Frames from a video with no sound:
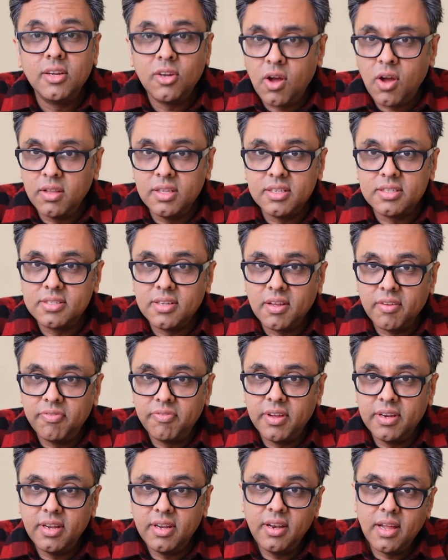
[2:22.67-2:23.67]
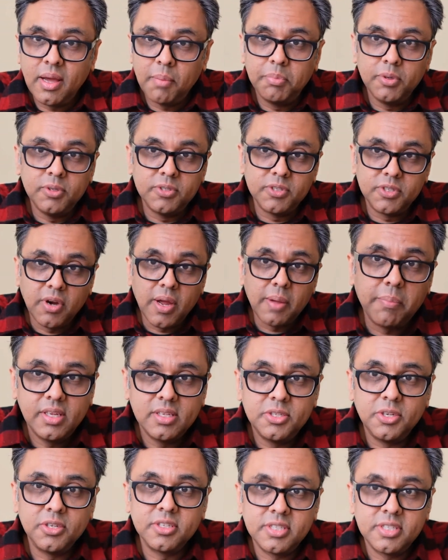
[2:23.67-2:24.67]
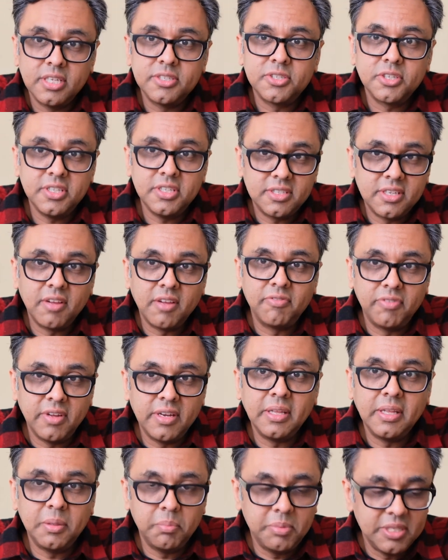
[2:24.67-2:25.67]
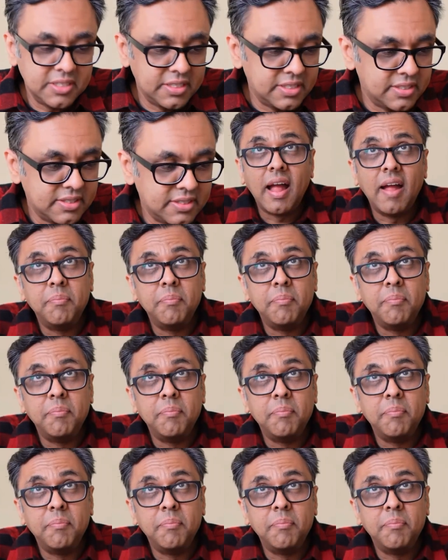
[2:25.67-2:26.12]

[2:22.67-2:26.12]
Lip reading: call it self-funded, not bootstrap, because you're essentially self-funding the business.